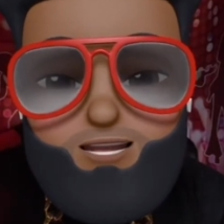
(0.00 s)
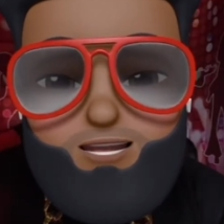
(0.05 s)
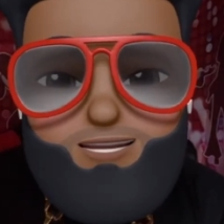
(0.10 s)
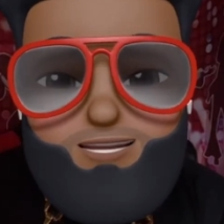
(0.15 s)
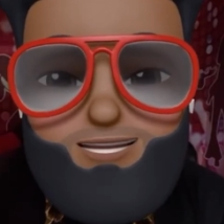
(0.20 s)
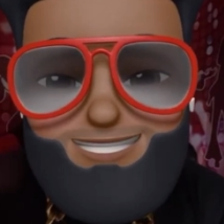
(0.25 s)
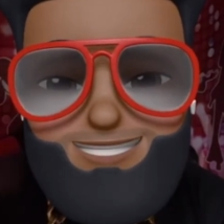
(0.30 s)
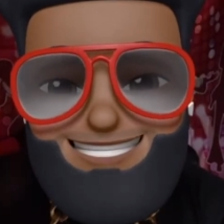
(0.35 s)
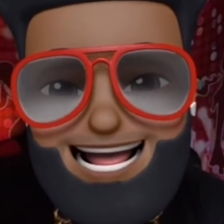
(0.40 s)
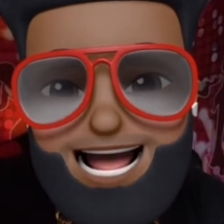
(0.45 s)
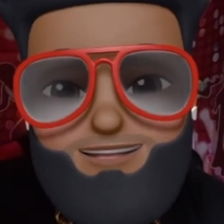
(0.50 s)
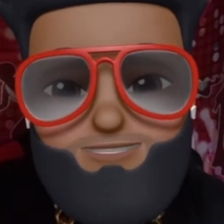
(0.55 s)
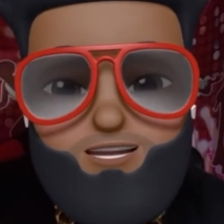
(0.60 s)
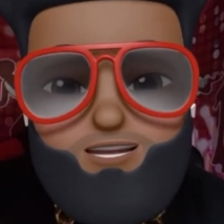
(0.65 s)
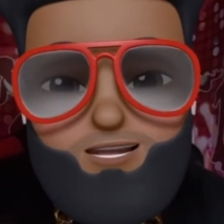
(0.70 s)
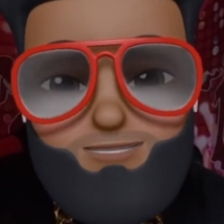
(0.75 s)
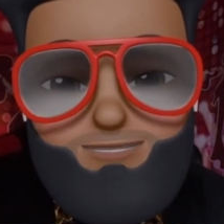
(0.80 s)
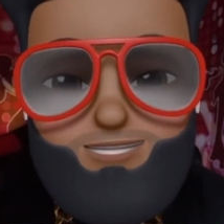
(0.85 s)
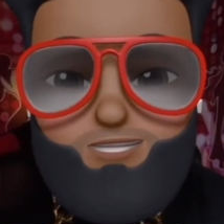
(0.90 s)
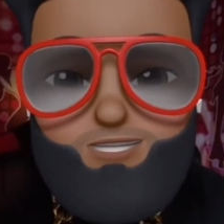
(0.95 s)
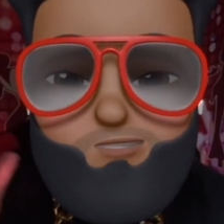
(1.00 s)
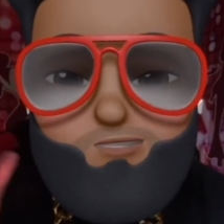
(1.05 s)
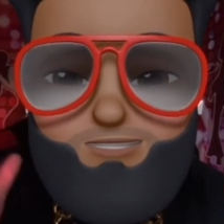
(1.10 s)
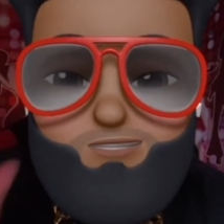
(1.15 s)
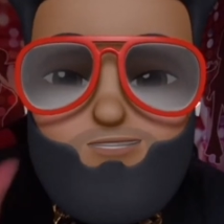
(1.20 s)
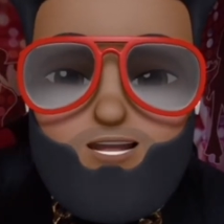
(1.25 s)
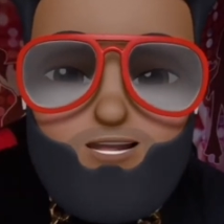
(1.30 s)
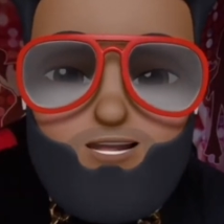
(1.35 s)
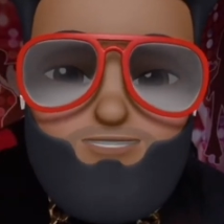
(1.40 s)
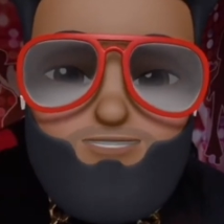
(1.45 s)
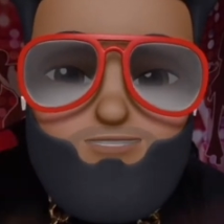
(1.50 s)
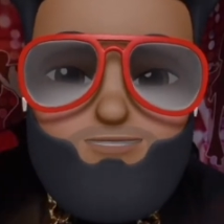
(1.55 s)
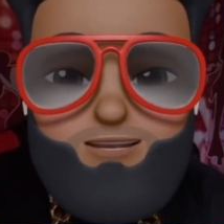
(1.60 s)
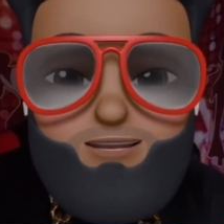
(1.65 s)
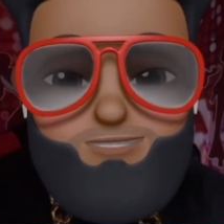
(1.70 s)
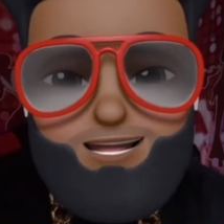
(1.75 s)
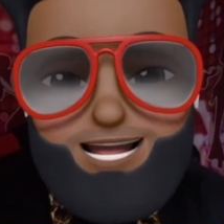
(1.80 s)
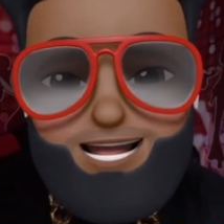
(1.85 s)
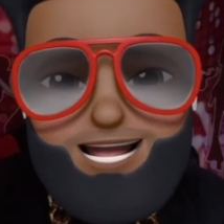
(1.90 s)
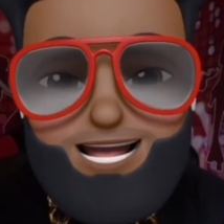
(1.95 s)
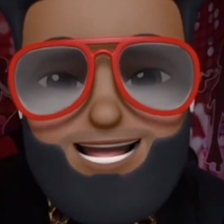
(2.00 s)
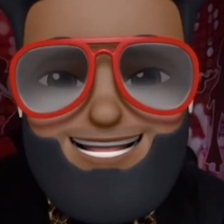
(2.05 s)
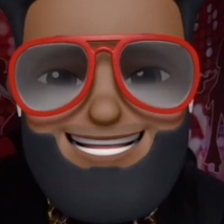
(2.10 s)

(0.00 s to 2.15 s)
These African bitches was curving me, right?